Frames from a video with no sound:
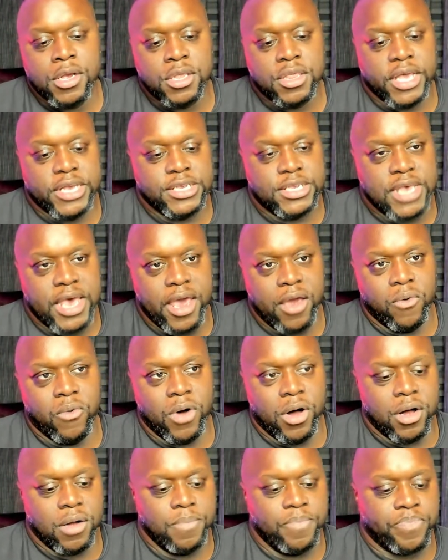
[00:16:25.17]
They say,
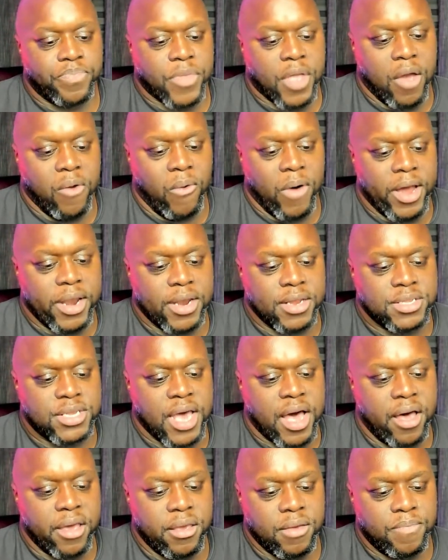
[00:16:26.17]
well, I want
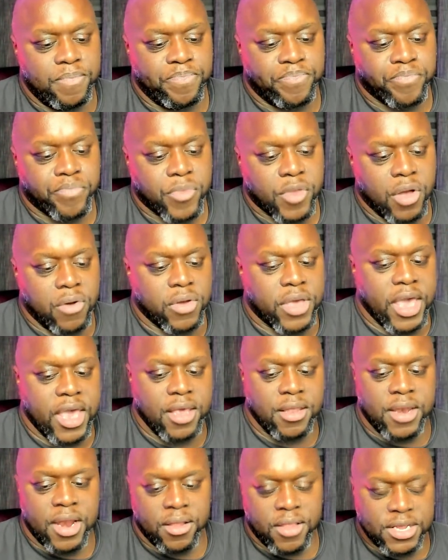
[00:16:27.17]
Italian.
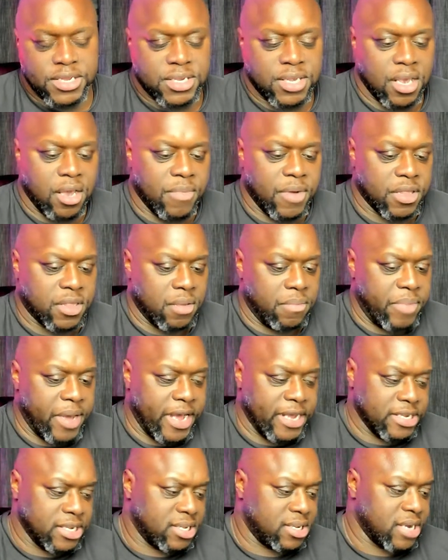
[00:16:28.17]
Okay, now let's think about the
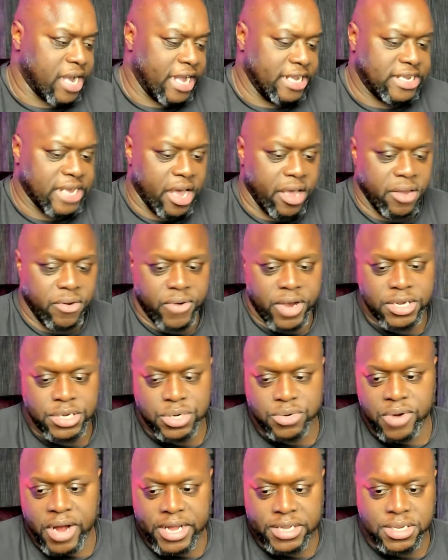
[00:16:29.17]
best Italian
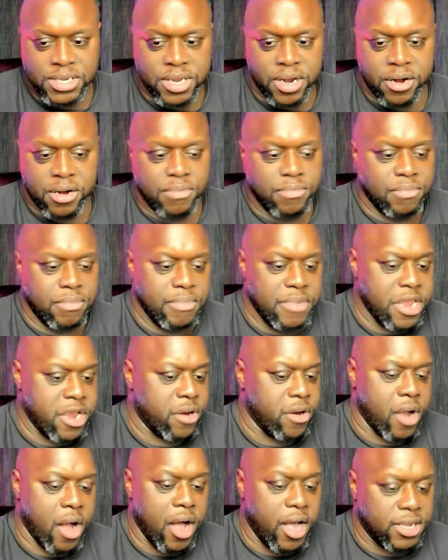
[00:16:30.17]
restaurants that are
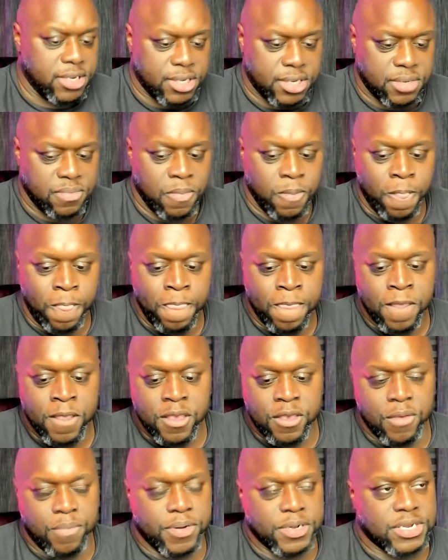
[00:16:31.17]
near us.
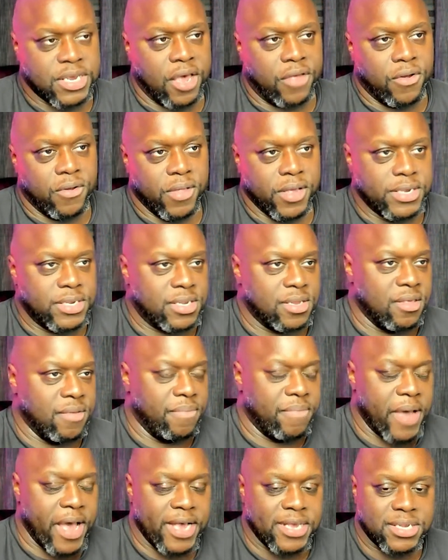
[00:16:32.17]
You put together a list of the
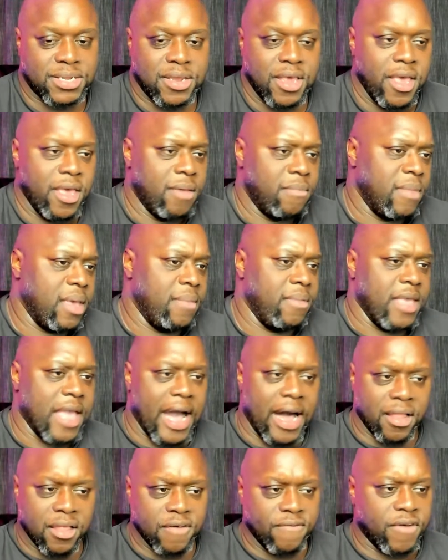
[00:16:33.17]
best, maybe
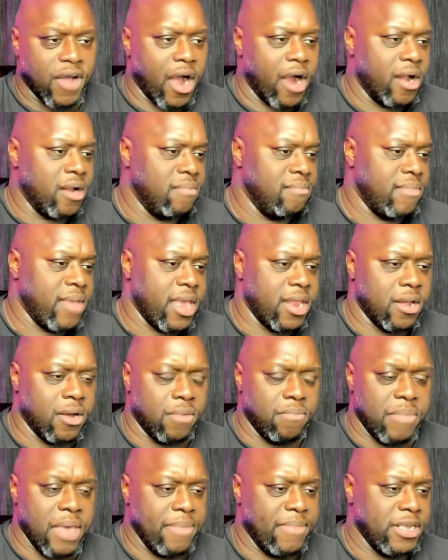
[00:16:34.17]
Olive Garden,
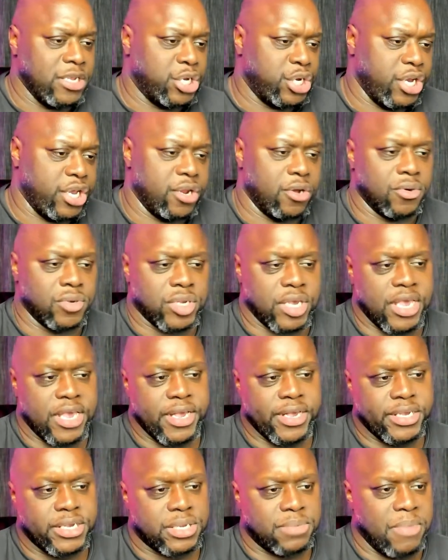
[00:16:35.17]
maybe Gino's
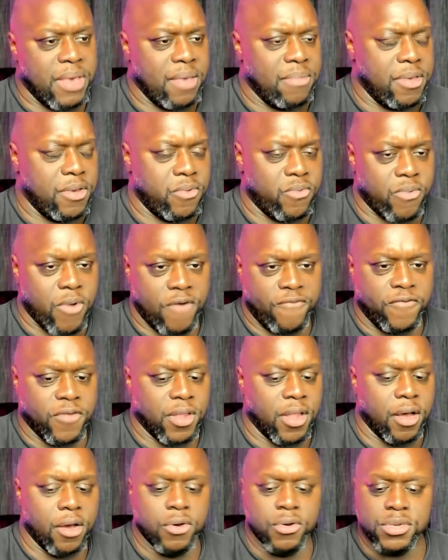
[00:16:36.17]
East, maybe
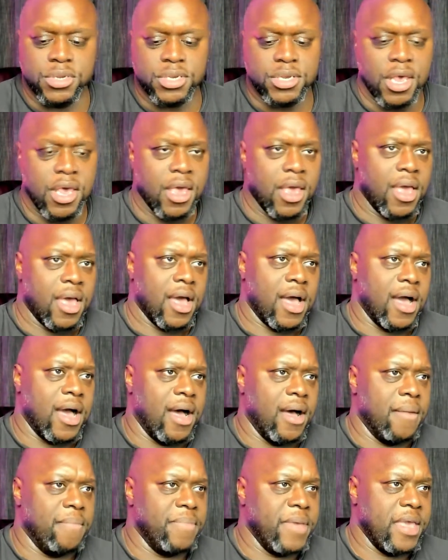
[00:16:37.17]
Ruffalo's,
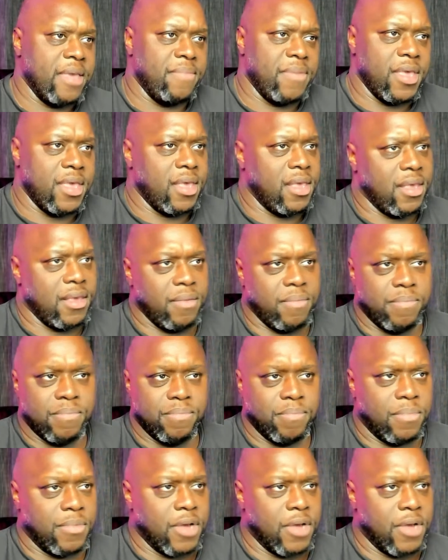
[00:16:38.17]
maybe